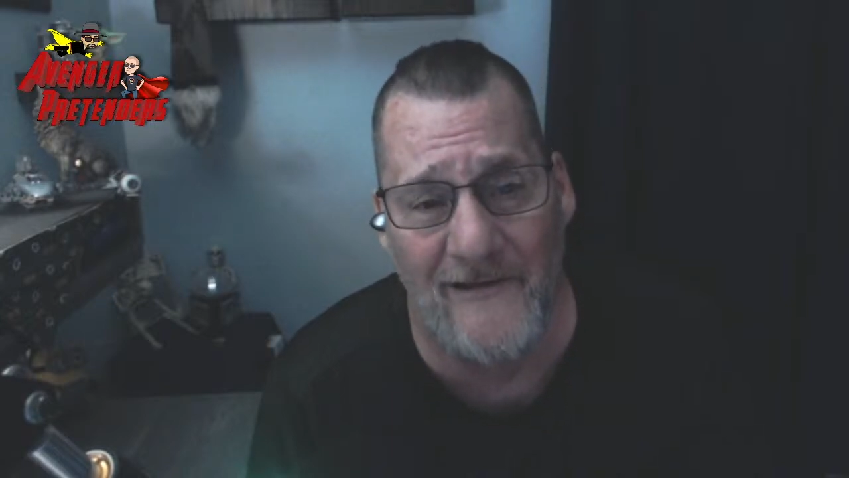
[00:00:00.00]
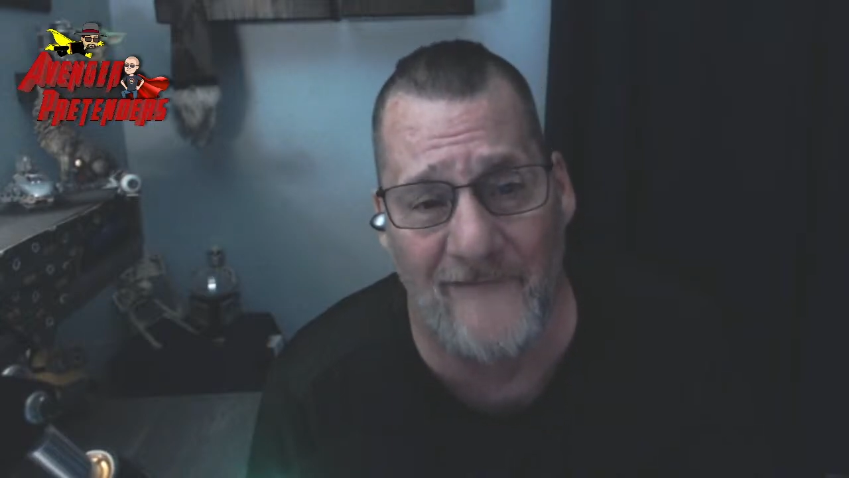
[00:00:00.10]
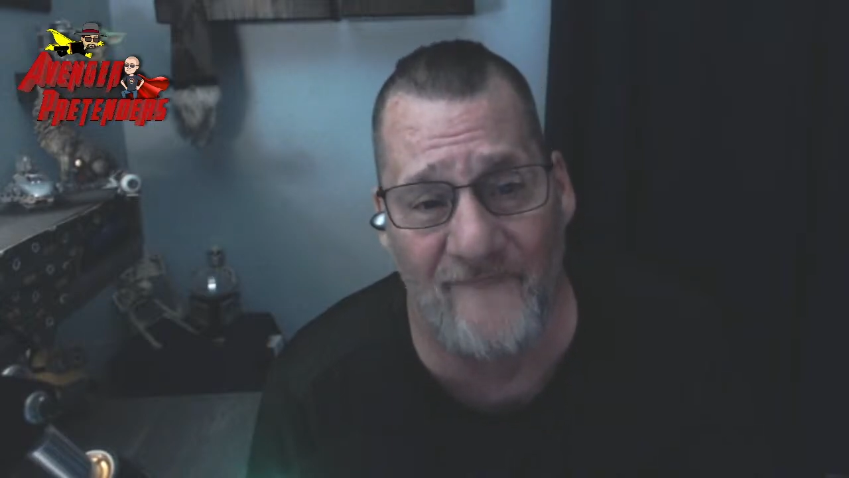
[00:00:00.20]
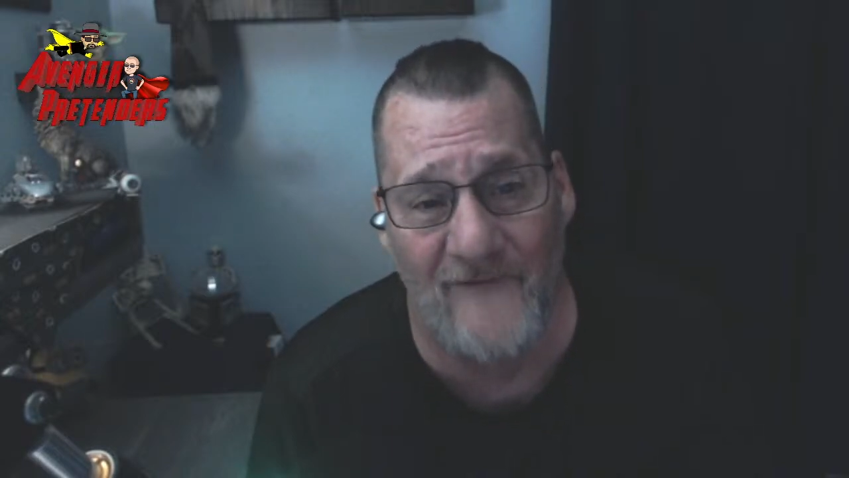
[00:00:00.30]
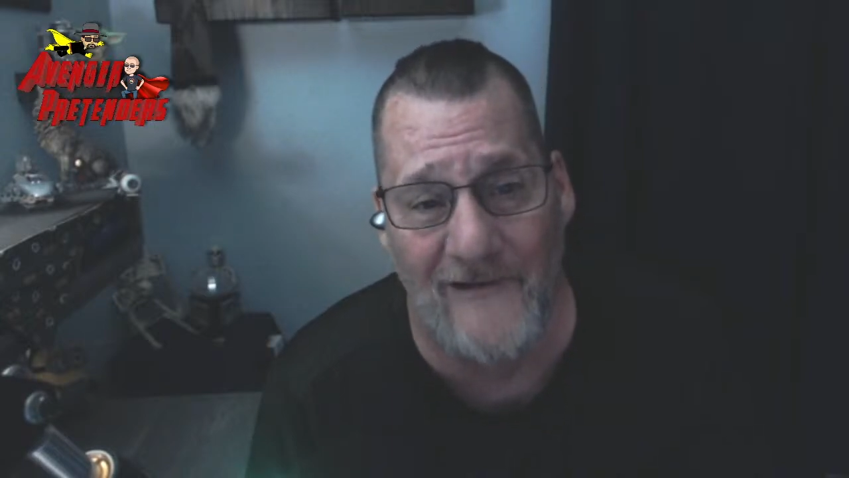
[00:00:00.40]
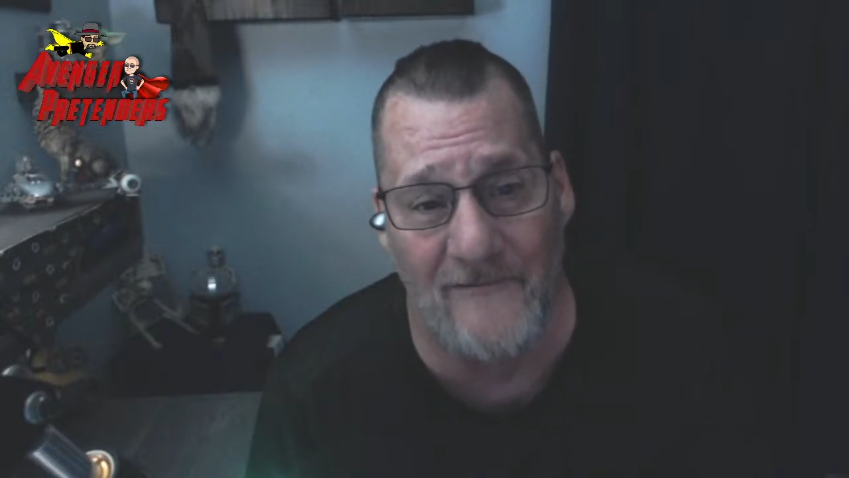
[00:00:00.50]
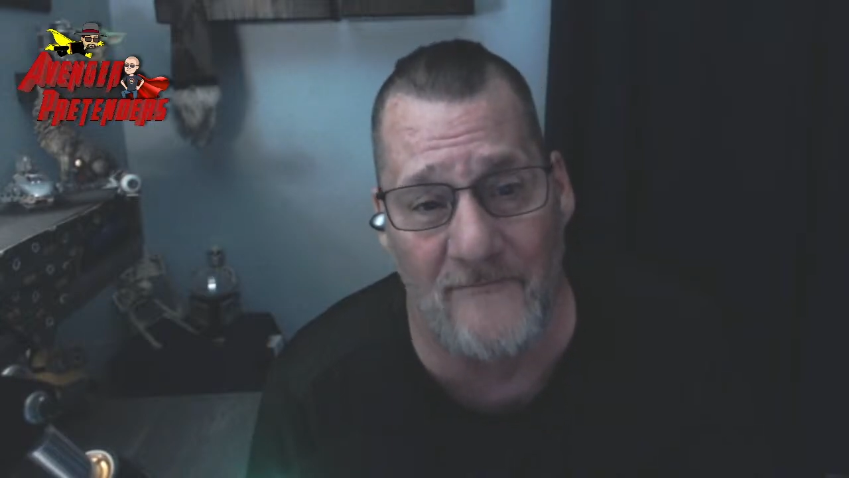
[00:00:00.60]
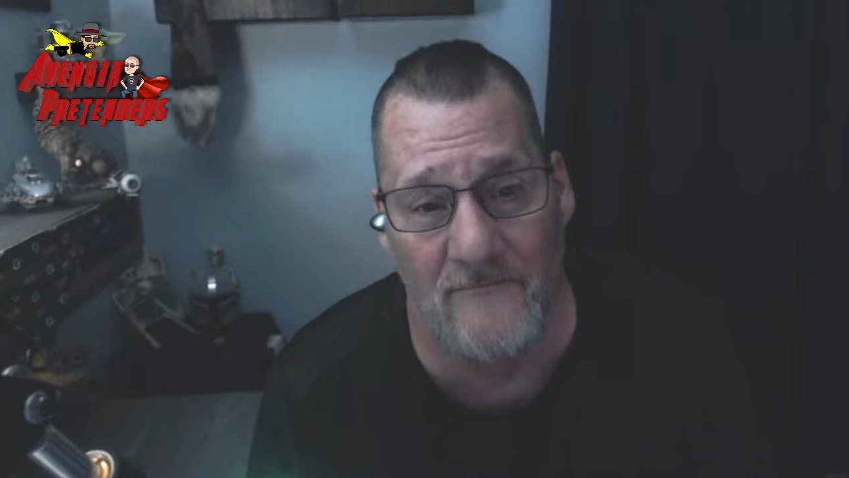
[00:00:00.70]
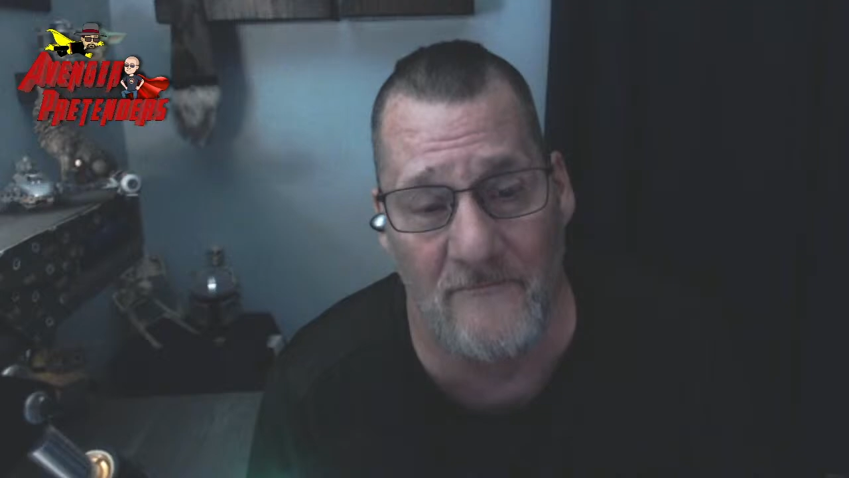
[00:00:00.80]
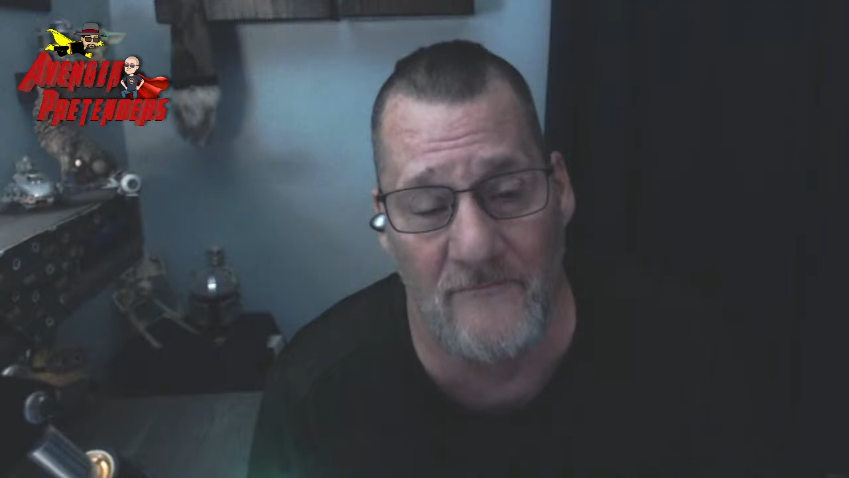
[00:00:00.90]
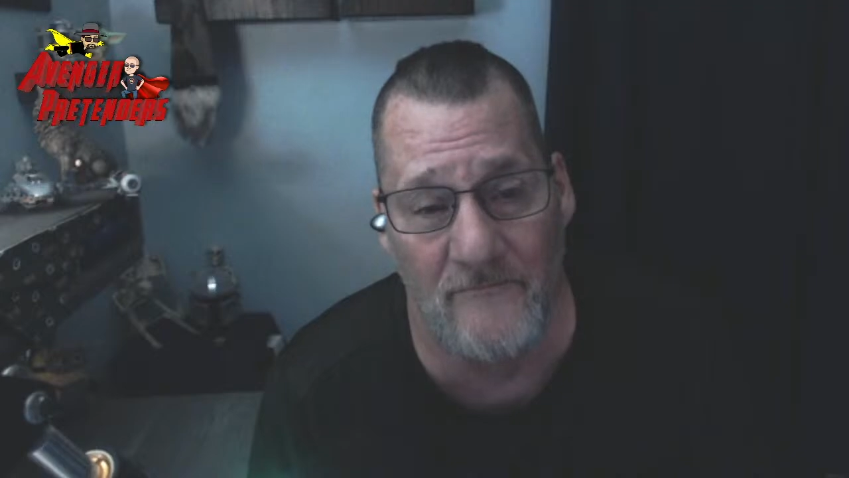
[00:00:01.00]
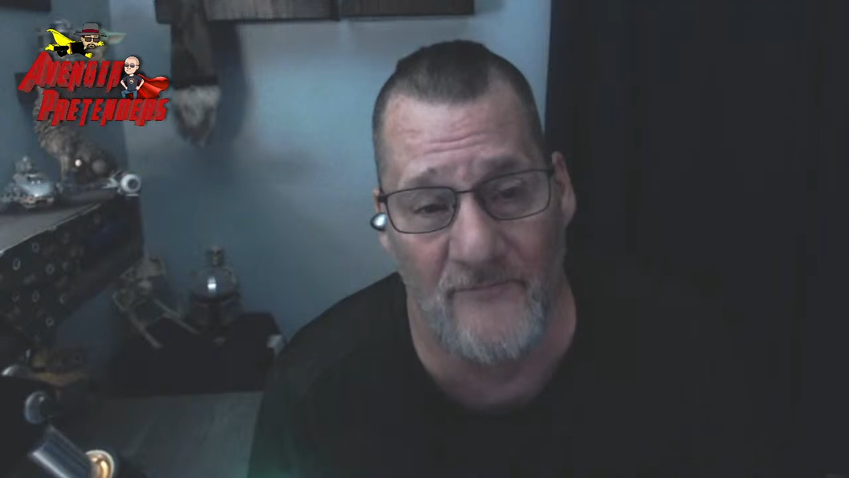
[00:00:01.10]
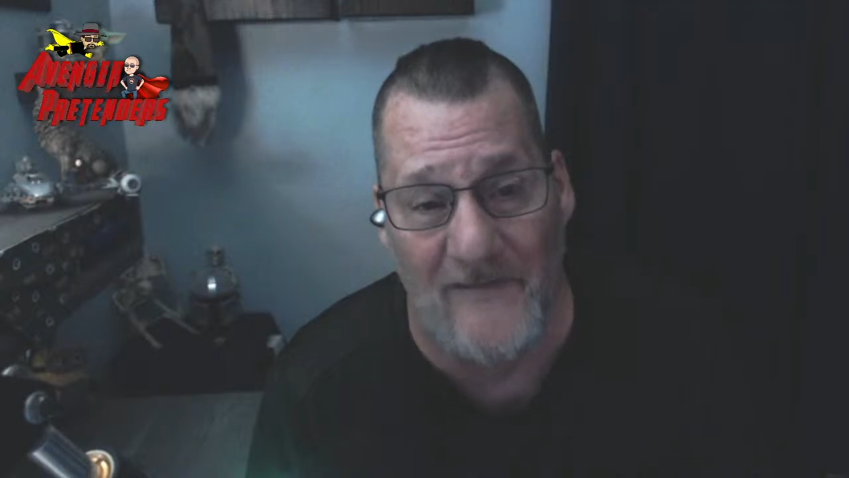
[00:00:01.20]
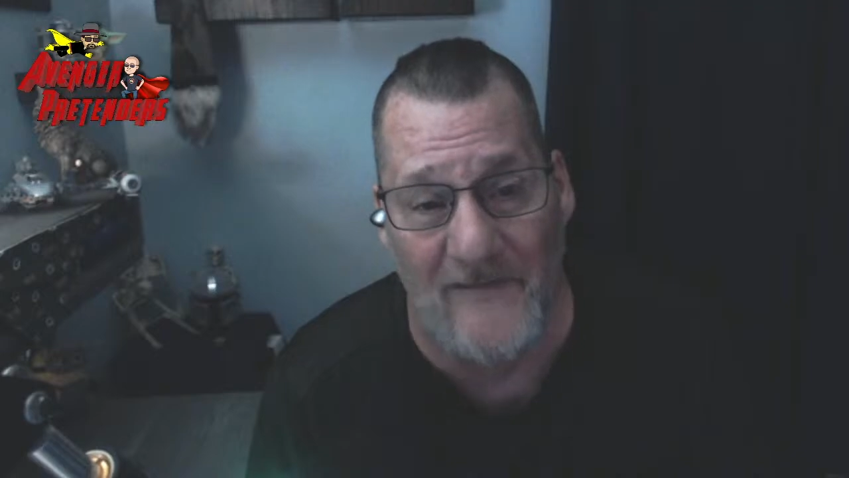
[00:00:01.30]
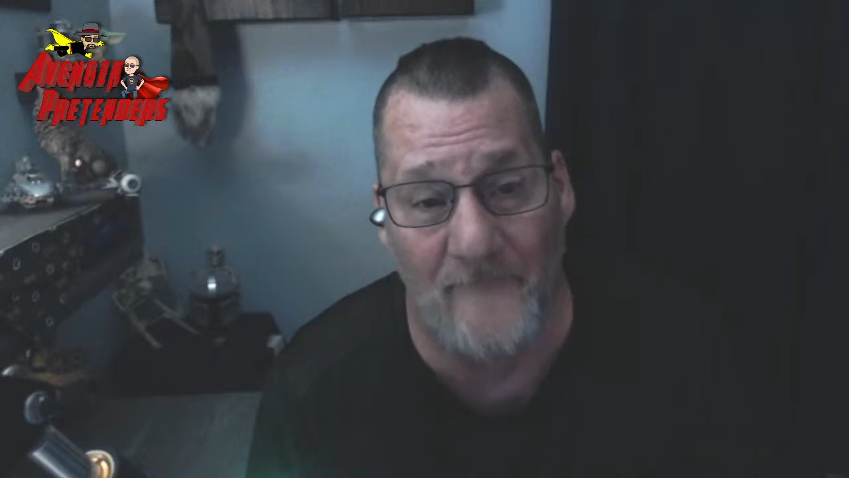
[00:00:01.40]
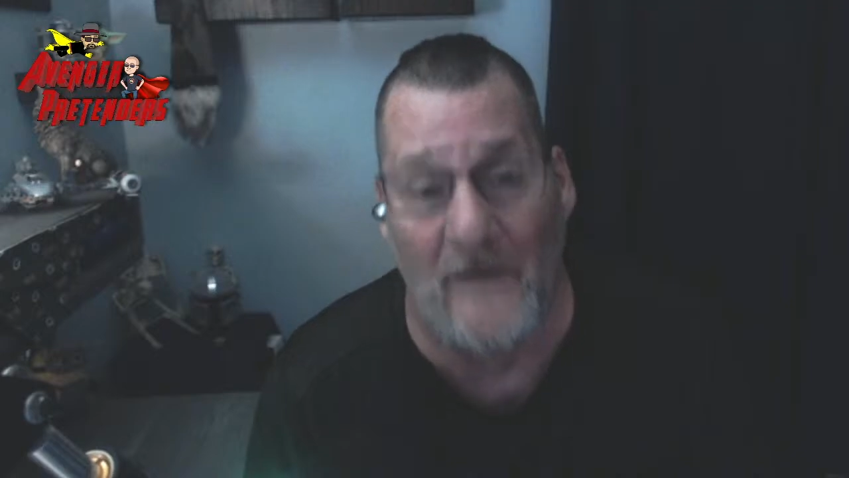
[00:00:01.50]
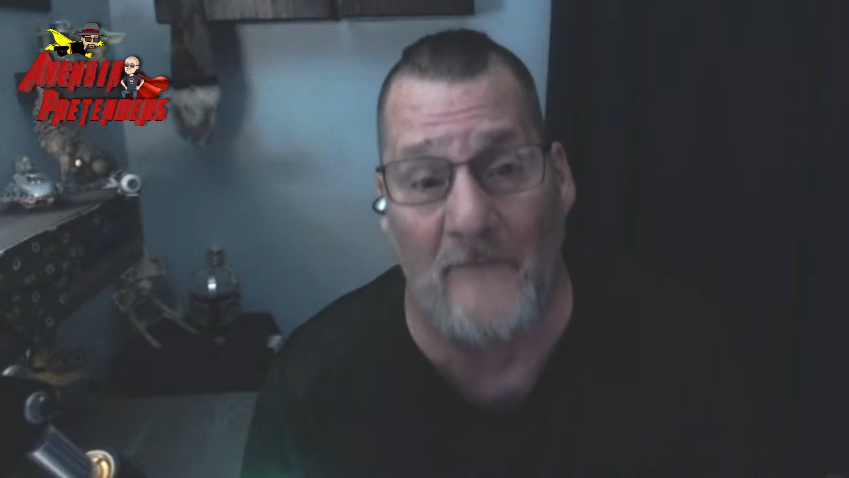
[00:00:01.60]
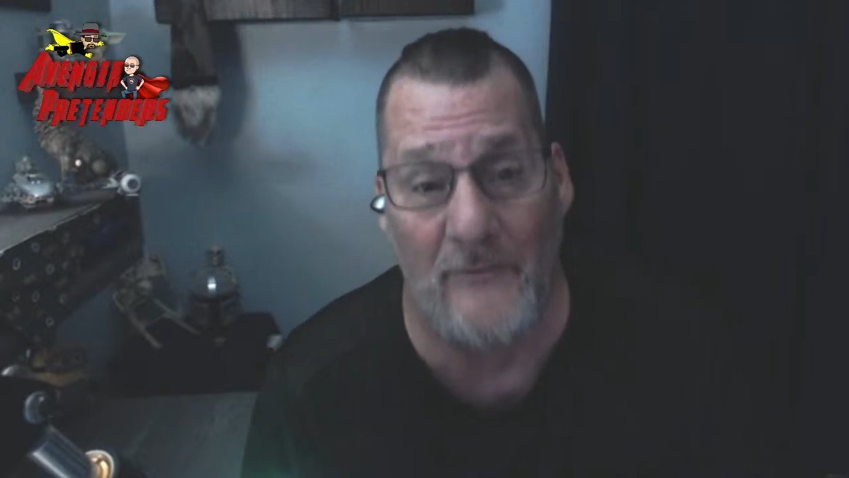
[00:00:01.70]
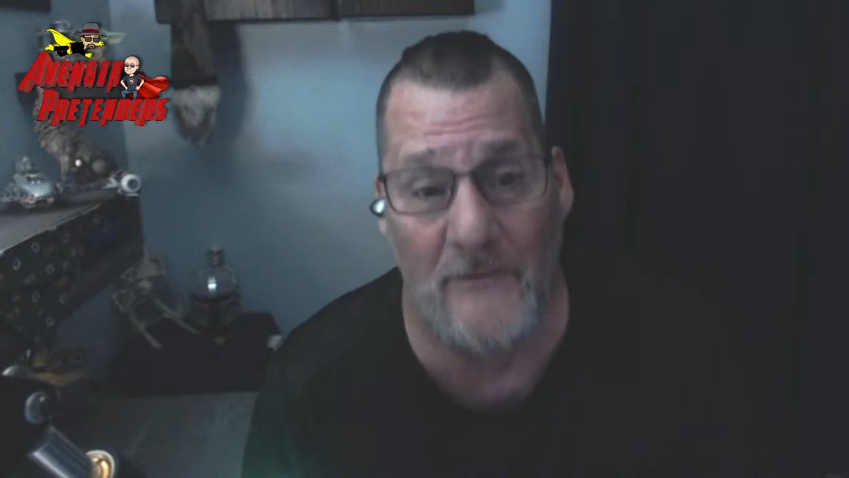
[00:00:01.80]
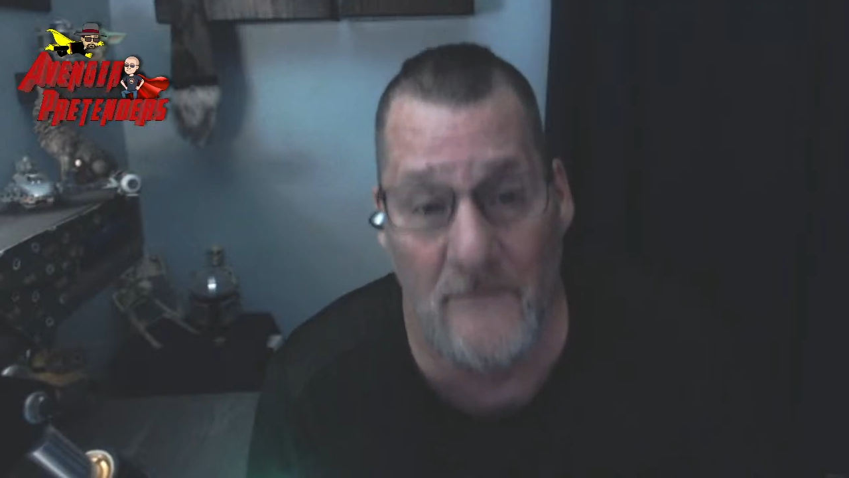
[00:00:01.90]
hit a freaking speed bump.